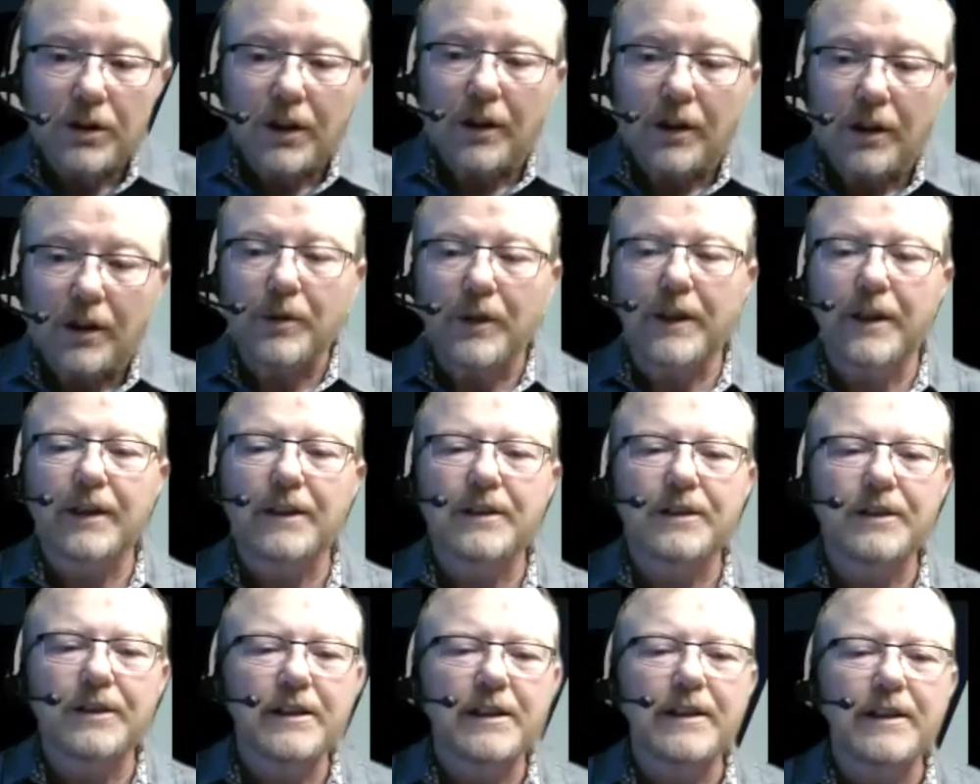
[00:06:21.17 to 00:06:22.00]

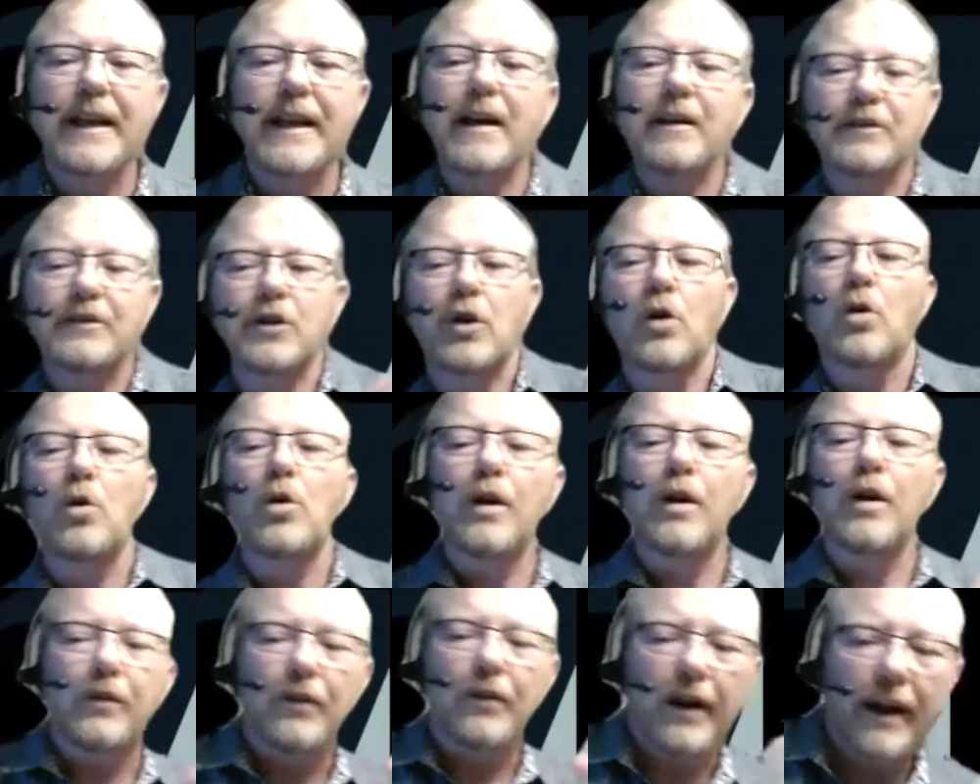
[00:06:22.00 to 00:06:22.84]
because now it's a whole
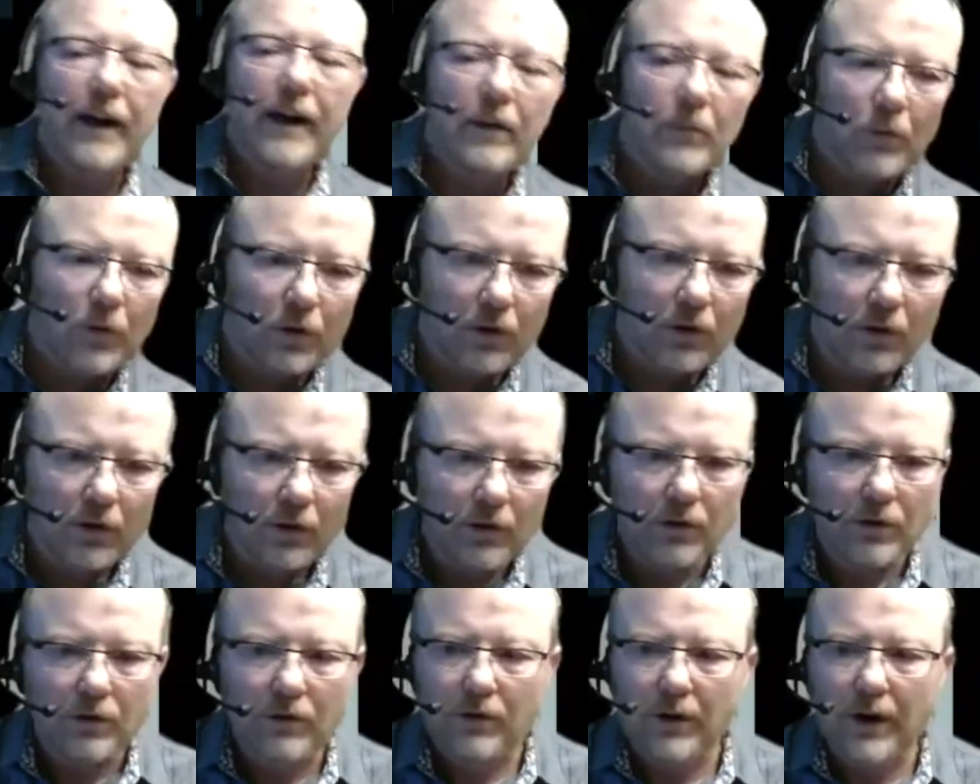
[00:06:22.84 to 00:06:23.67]
other animal,
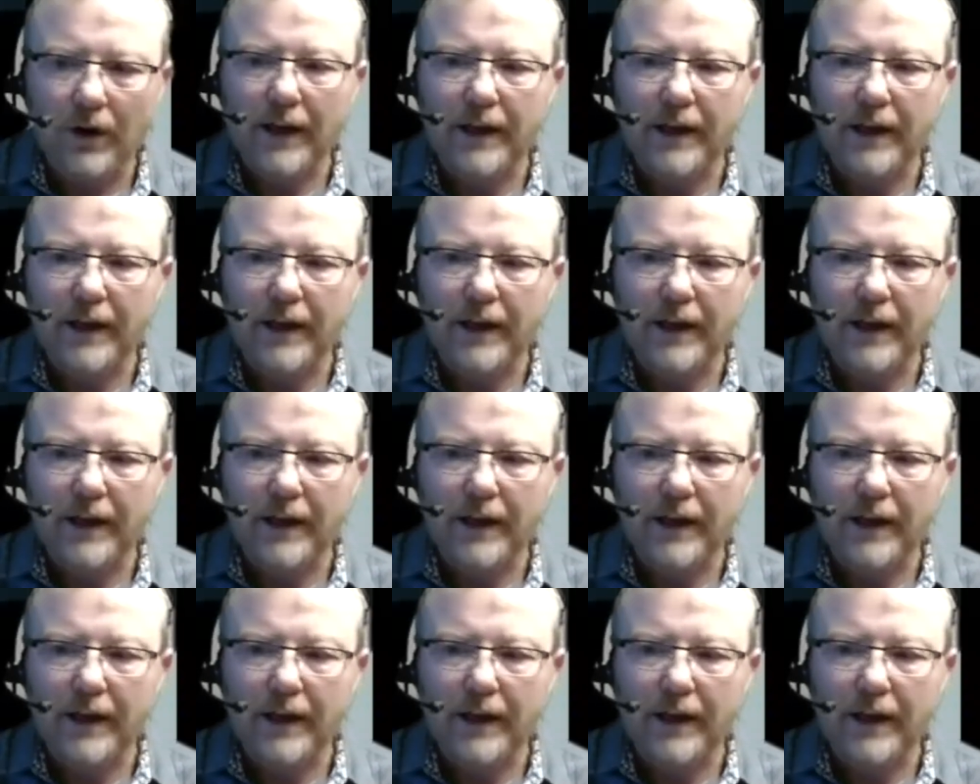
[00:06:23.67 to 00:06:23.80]
right?